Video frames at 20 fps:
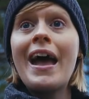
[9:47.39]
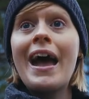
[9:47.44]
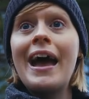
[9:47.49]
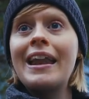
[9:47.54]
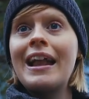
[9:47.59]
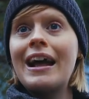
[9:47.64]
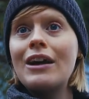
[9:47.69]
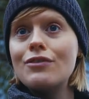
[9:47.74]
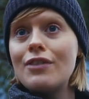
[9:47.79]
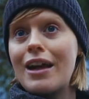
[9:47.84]

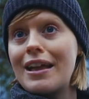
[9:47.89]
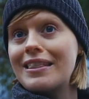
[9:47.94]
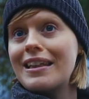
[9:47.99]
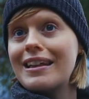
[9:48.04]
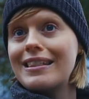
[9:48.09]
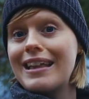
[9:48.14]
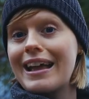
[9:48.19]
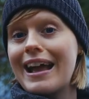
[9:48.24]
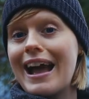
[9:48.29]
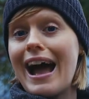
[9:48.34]
And I read
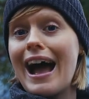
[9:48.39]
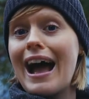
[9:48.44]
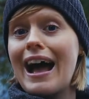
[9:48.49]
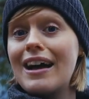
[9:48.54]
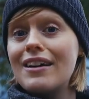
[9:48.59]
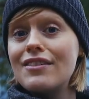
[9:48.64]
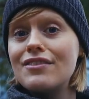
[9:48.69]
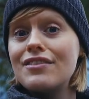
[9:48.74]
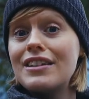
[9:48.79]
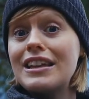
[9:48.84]
that they
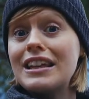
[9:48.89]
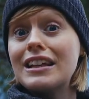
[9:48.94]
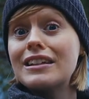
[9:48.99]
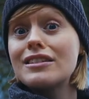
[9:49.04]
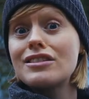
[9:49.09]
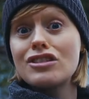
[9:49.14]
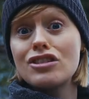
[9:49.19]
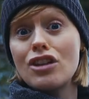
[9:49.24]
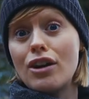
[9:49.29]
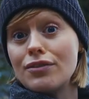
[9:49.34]
have
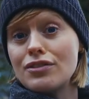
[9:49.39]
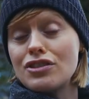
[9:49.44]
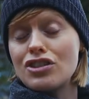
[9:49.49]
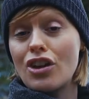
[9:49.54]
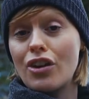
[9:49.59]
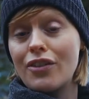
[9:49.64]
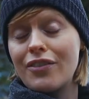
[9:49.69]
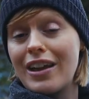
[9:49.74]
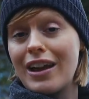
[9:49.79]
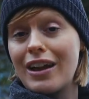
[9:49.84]
vegan soft
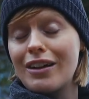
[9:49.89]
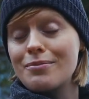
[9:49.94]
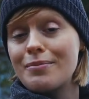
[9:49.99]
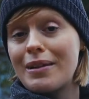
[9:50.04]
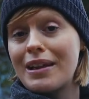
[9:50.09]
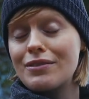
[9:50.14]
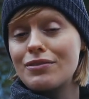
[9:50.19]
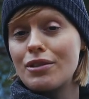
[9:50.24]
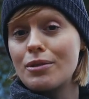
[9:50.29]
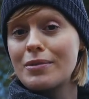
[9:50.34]
serve here
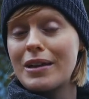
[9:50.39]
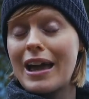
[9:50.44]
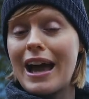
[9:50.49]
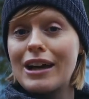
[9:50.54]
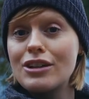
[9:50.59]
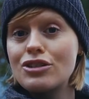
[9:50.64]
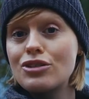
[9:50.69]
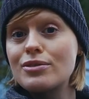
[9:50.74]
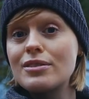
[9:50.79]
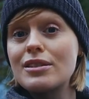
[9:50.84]
made from
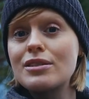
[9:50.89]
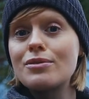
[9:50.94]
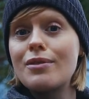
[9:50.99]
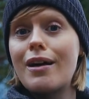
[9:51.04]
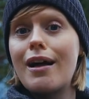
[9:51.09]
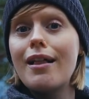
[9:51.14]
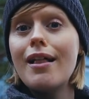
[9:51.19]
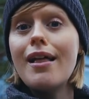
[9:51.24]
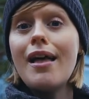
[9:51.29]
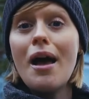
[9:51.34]
cashews as
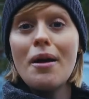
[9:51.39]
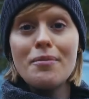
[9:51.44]
well.